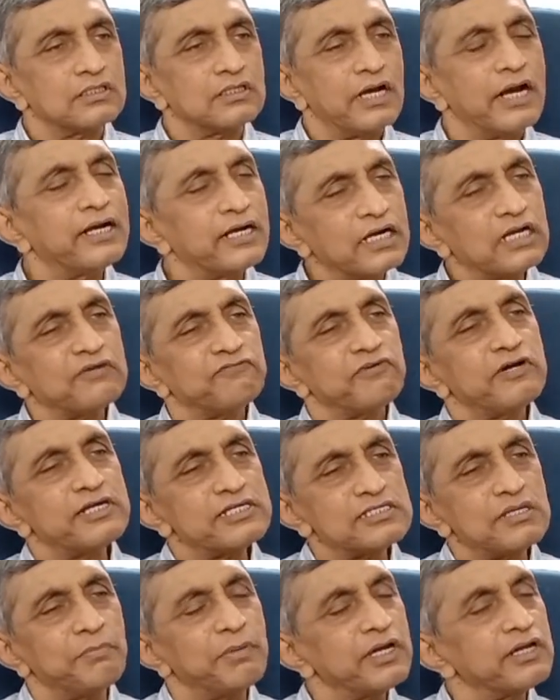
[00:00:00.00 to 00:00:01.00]
identified
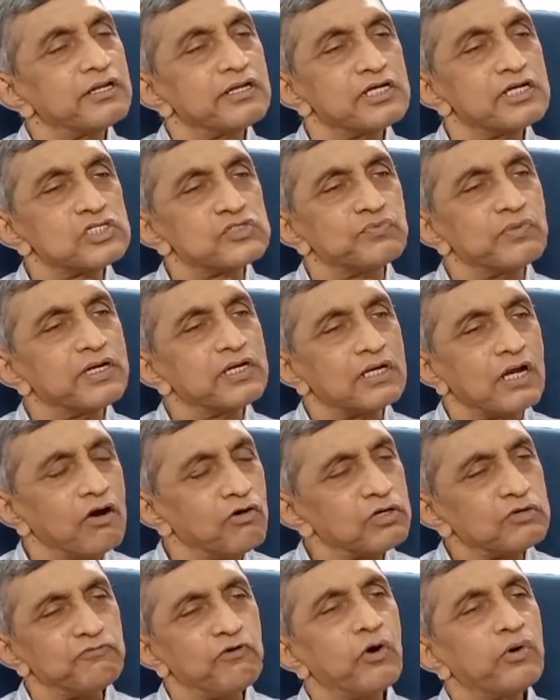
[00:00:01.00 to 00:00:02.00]
some areas where
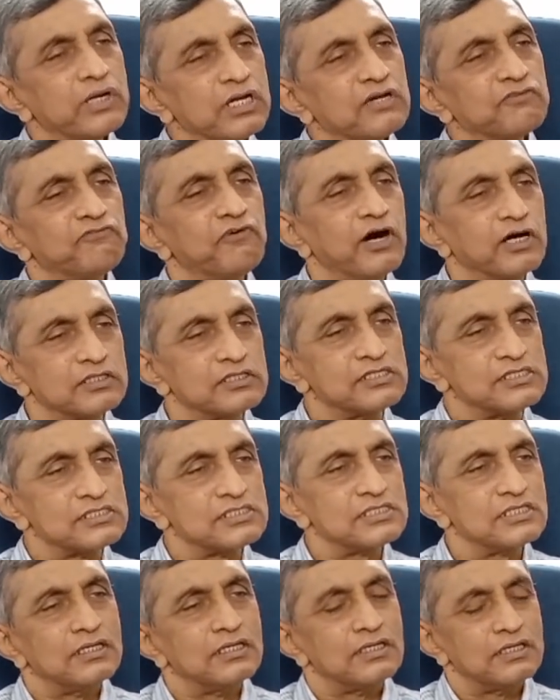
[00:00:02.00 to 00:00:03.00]
our founding
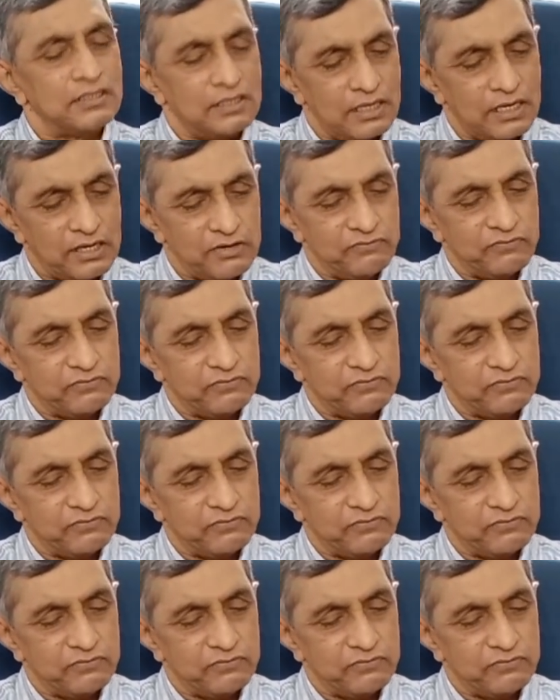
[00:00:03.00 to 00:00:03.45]
fathers have